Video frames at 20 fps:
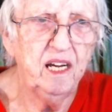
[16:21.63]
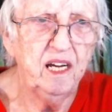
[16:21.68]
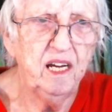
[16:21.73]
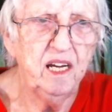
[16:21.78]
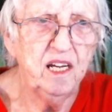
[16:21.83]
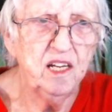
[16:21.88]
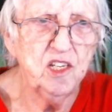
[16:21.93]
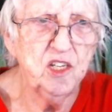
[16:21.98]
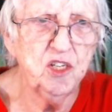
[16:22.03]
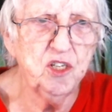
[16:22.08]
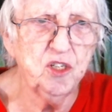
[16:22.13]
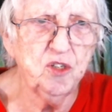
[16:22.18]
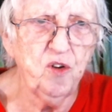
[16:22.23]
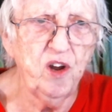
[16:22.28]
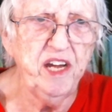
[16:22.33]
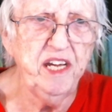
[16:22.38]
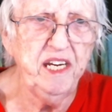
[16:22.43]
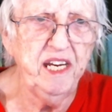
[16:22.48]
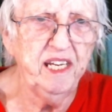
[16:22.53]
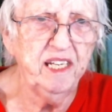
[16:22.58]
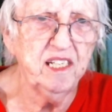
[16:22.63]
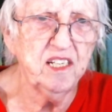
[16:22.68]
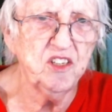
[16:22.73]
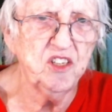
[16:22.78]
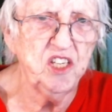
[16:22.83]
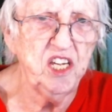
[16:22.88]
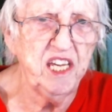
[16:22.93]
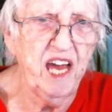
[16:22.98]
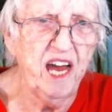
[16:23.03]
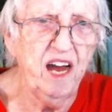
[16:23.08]
straining to
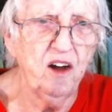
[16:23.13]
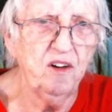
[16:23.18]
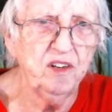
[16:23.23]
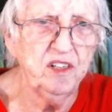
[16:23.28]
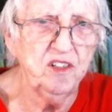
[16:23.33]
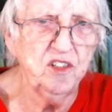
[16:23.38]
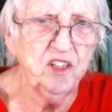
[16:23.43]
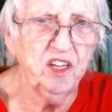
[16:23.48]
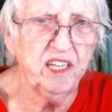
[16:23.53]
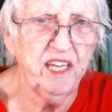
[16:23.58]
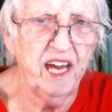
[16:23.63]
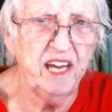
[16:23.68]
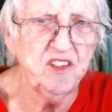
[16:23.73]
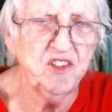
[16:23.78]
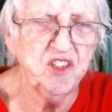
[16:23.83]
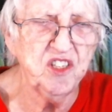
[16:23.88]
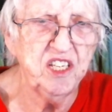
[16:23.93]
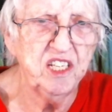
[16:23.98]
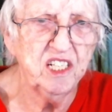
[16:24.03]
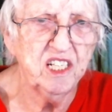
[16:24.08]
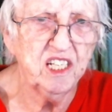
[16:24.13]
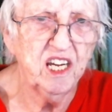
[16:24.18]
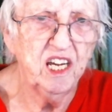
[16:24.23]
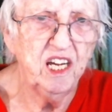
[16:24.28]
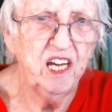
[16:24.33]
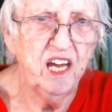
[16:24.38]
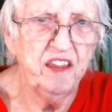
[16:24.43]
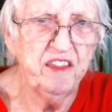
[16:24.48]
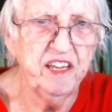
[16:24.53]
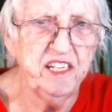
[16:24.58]
see out and to guess
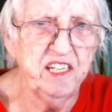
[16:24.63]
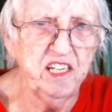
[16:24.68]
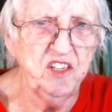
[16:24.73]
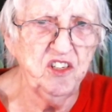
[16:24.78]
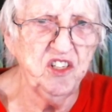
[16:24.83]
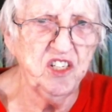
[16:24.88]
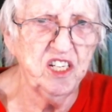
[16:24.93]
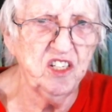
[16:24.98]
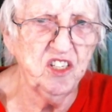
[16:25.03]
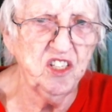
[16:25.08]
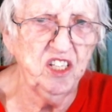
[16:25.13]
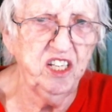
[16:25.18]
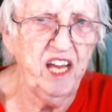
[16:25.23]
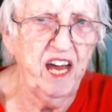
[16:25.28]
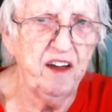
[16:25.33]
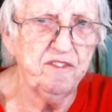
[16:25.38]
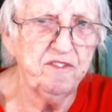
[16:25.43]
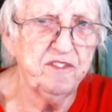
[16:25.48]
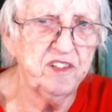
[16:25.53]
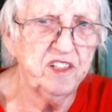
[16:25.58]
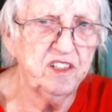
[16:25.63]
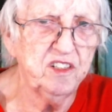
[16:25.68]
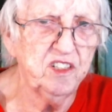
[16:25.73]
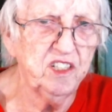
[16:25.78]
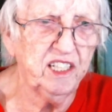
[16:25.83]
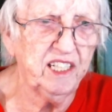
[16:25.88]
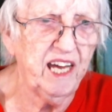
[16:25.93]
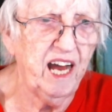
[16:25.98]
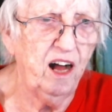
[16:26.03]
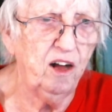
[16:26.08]
the distance left to
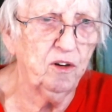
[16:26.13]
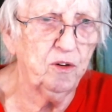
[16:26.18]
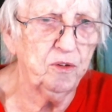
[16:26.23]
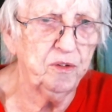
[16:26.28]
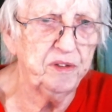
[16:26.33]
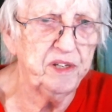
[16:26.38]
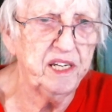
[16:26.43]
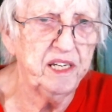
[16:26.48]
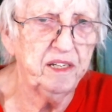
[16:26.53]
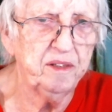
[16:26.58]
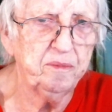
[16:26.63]
Calgary.